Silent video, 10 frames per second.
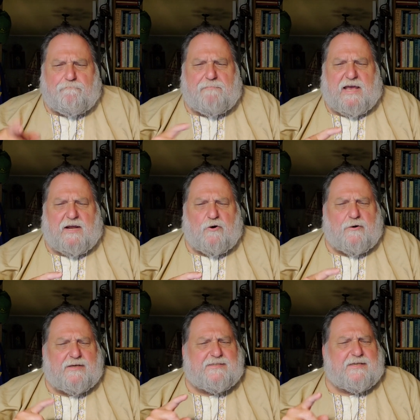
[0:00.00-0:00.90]

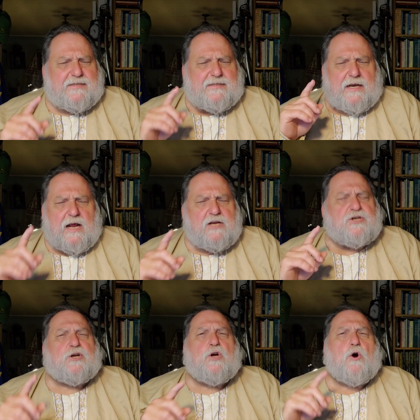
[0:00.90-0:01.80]
better is it that I
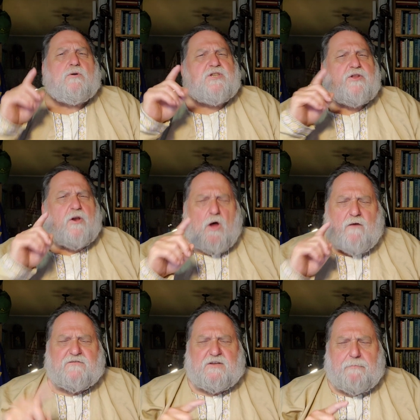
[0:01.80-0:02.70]
should go to the
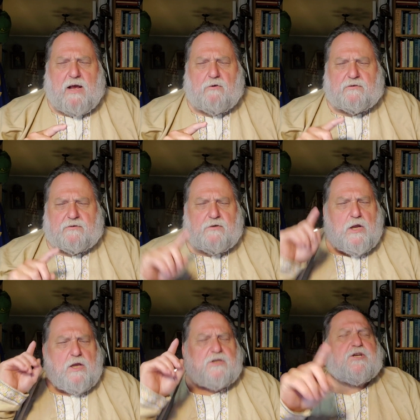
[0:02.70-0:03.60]
lofty mountain,
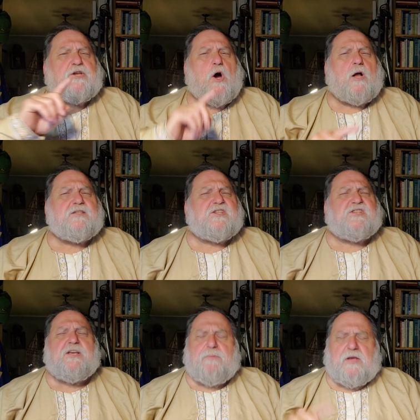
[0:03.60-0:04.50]
to yon
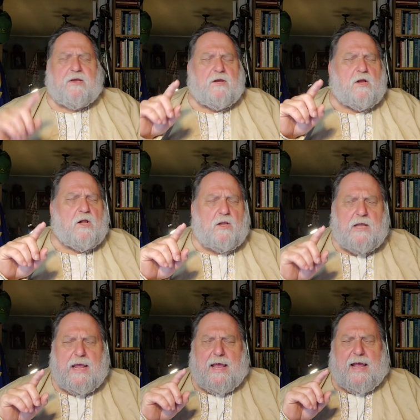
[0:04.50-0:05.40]
steep hill,
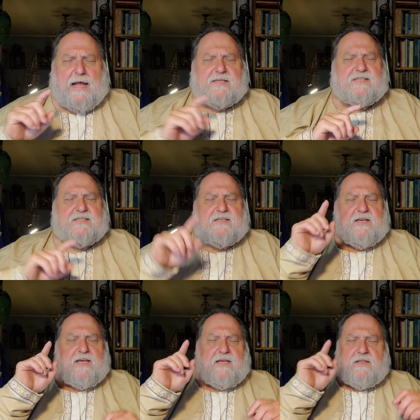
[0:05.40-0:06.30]
and
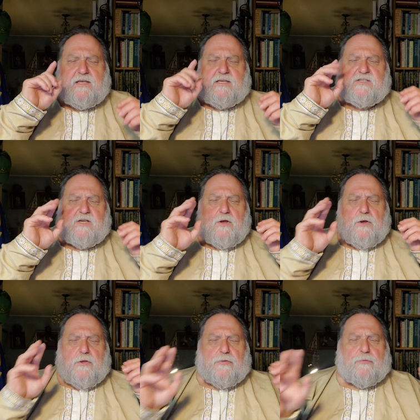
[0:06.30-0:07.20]
see these
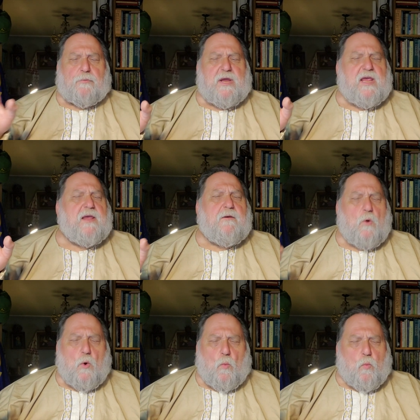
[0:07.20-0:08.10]
three
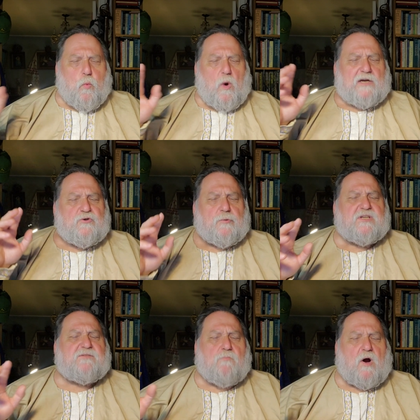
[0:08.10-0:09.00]

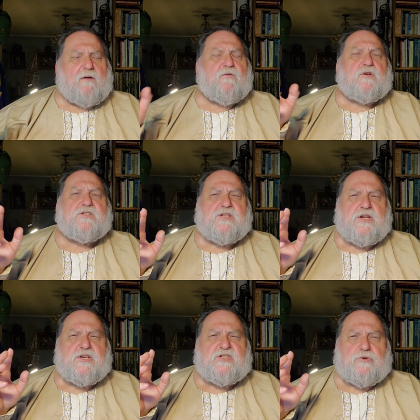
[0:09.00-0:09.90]
wondrous marvels,
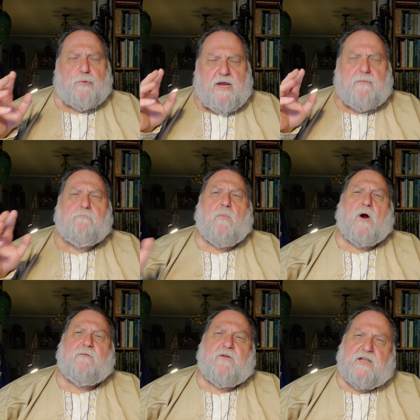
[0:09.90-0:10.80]
these three
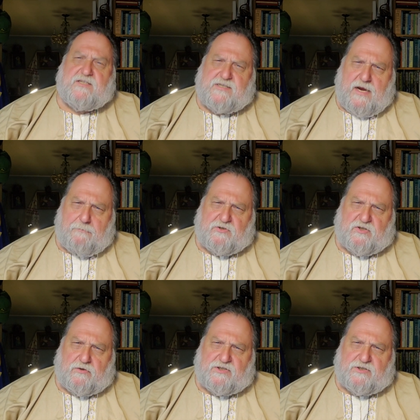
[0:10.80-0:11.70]
marvelous
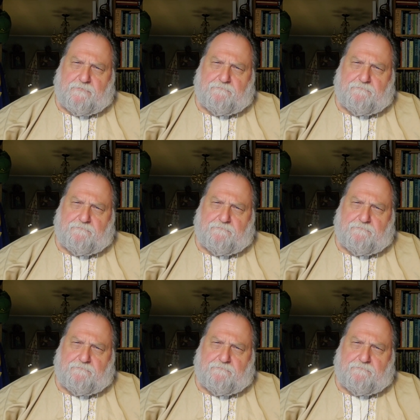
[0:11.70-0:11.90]
damsels?